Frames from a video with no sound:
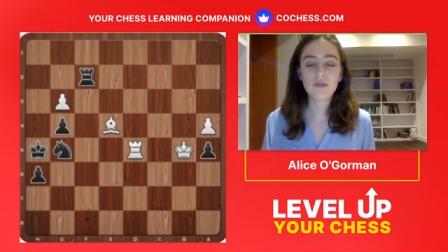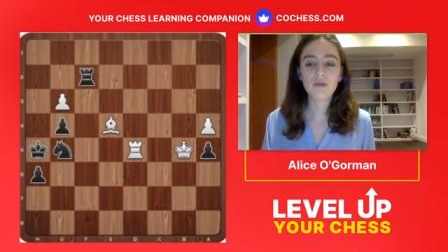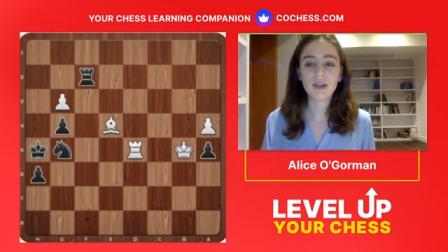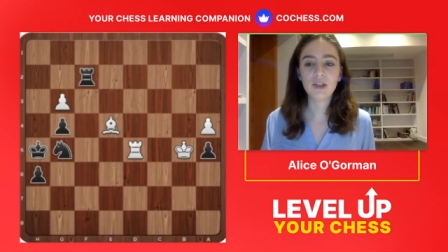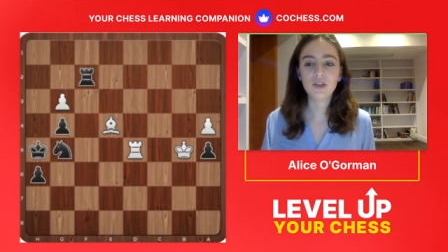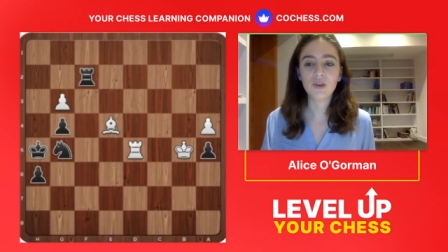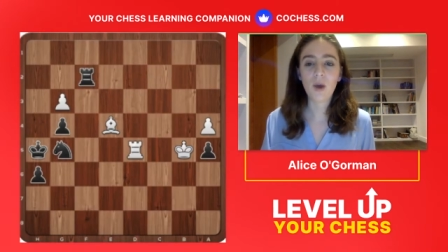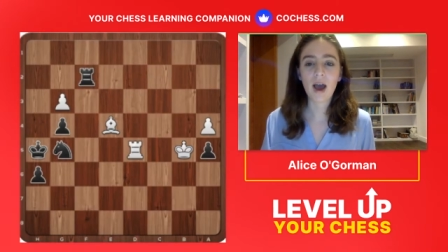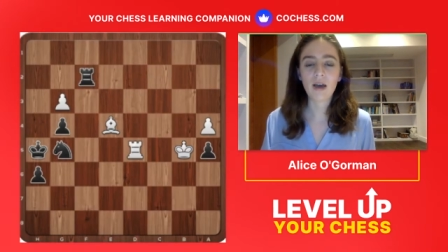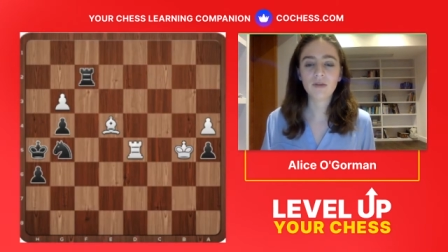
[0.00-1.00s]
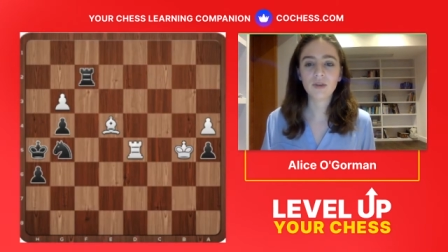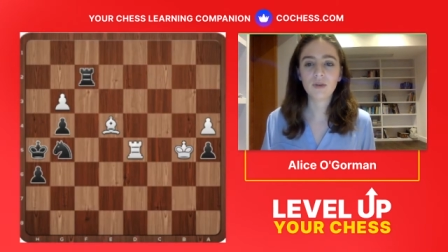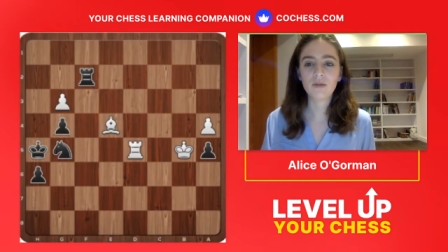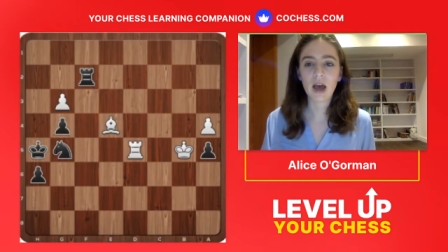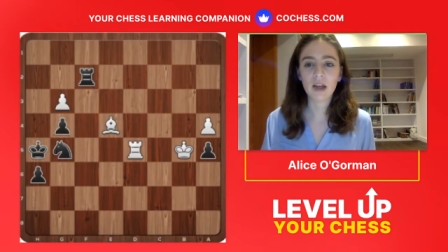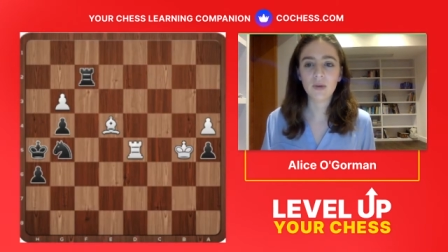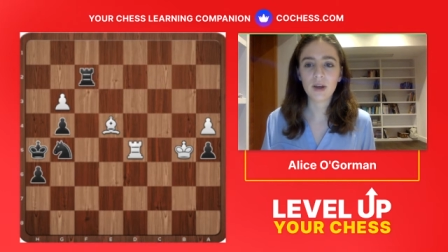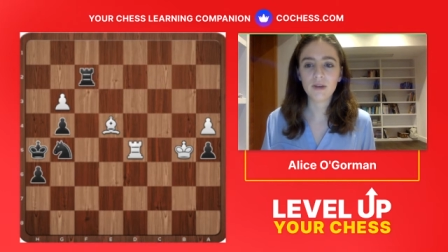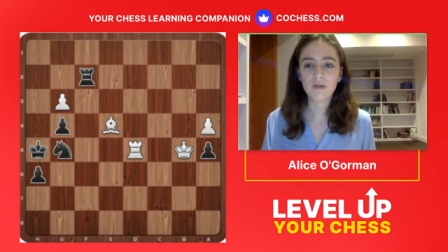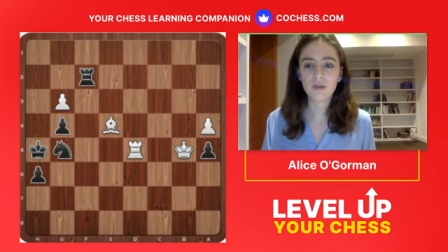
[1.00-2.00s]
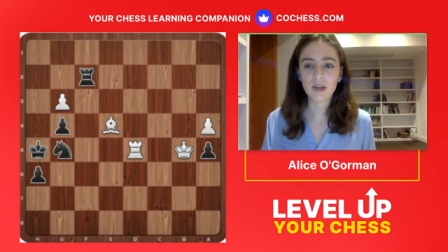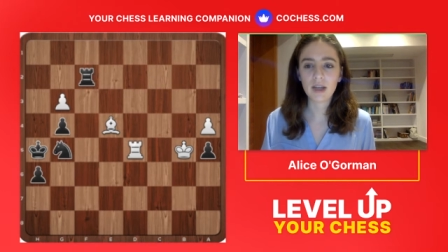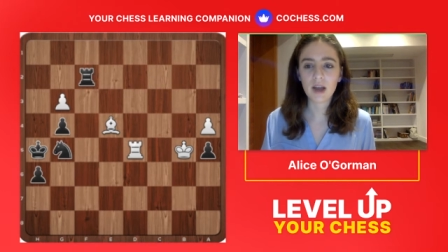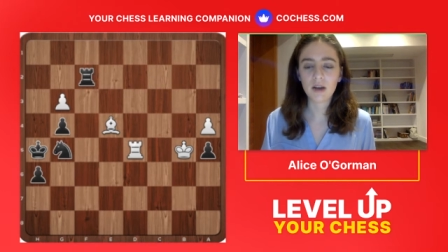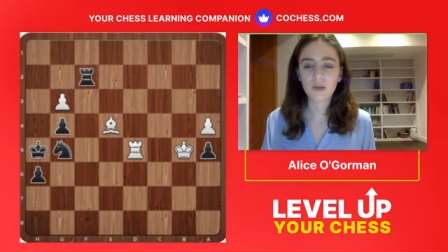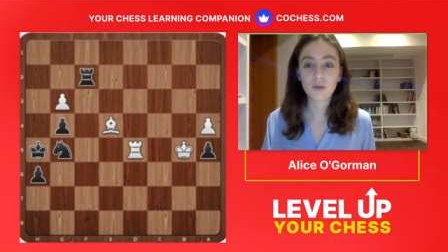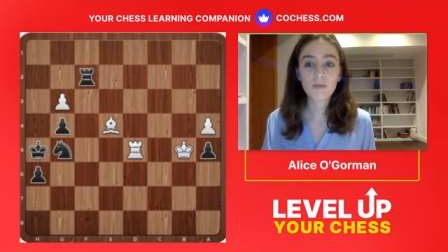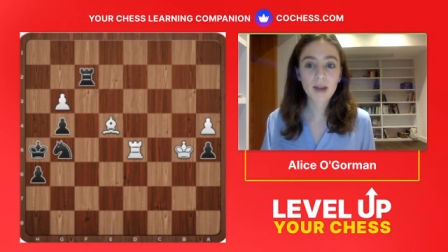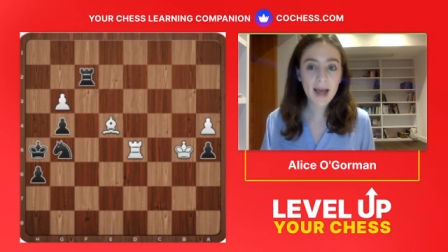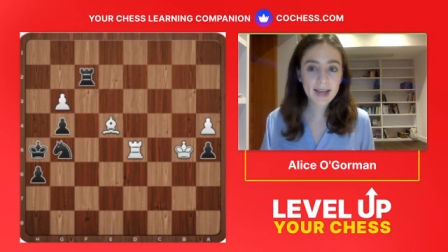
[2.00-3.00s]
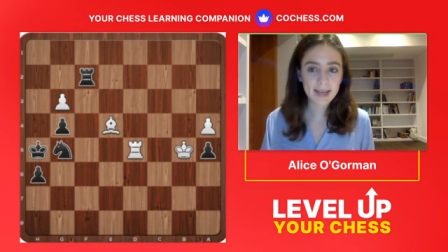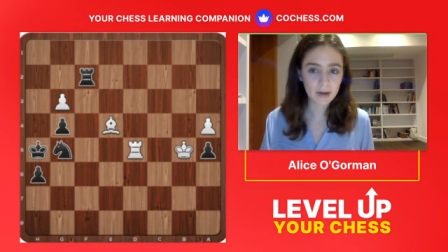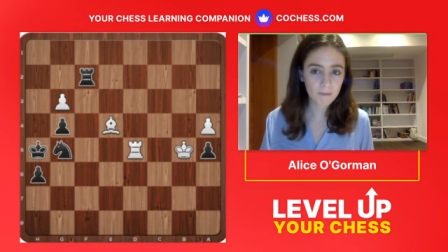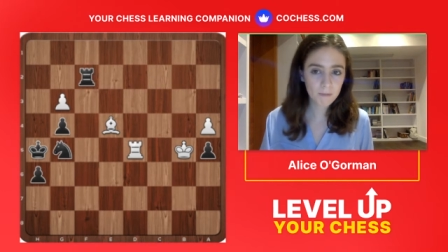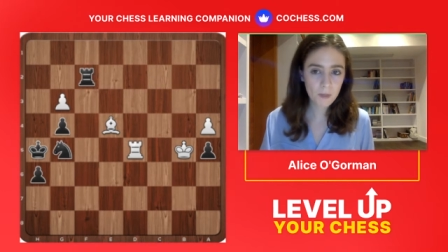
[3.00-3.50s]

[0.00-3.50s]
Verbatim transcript: really do have to evaluate it fully. And we're black here.